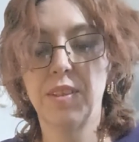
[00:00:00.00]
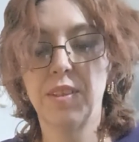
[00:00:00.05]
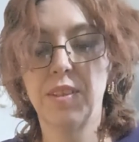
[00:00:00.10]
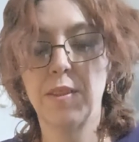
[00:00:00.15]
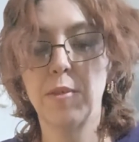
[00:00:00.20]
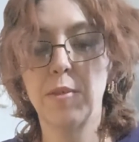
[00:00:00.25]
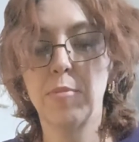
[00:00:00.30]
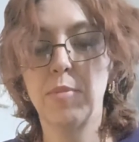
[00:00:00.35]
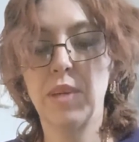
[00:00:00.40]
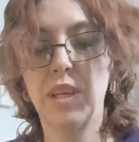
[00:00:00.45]

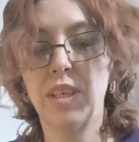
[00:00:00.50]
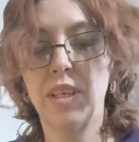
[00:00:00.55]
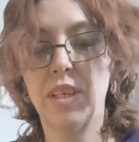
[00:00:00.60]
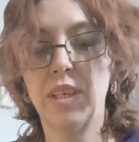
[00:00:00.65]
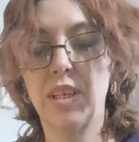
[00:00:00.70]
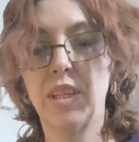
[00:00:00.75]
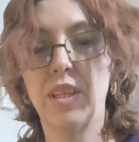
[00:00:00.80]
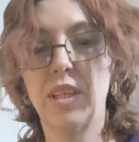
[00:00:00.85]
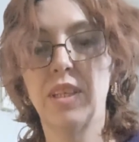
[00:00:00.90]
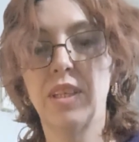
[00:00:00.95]
the
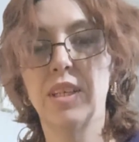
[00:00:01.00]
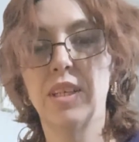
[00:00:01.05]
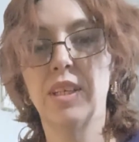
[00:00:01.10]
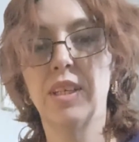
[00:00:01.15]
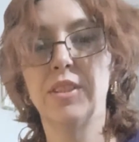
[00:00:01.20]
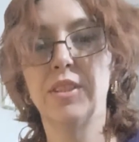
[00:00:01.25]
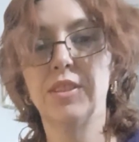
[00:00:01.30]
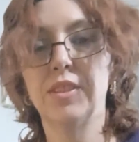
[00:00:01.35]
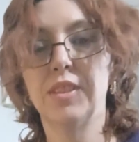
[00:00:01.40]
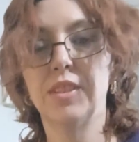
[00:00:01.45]
painting, I
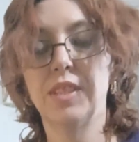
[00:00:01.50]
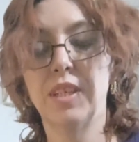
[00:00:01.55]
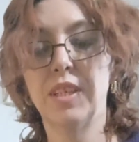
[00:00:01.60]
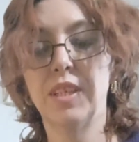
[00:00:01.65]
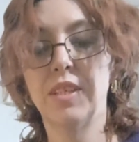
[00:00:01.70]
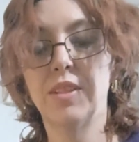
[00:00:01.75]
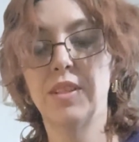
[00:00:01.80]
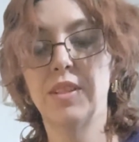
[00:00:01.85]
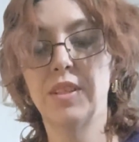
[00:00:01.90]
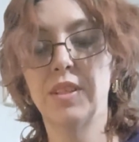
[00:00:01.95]
just
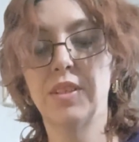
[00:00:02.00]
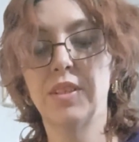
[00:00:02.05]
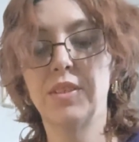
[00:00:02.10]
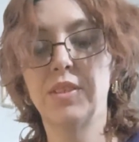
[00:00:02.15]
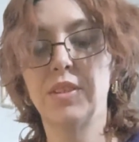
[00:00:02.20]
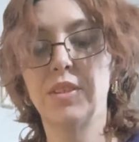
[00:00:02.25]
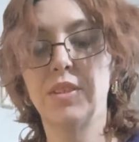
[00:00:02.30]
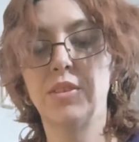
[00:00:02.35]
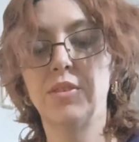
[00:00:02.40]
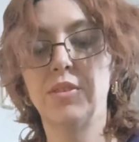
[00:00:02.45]
take
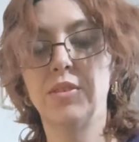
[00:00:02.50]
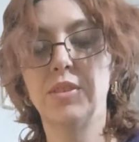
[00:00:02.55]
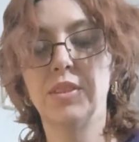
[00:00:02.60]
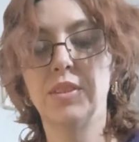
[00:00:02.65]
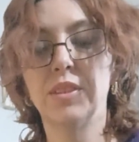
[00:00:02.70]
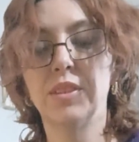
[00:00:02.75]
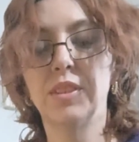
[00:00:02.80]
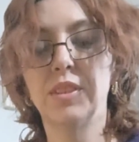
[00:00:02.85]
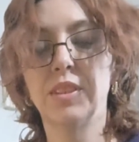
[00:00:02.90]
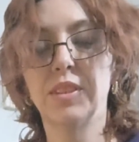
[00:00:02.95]
this and you
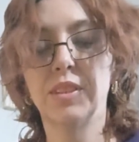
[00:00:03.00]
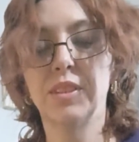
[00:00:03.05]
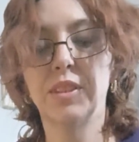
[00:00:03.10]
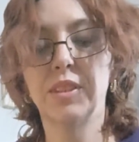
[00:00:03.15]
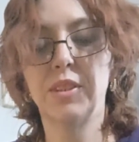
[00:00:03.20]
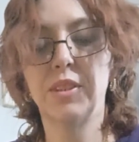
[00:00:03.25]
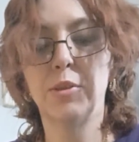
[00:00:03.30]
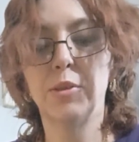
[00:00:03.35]
just tuck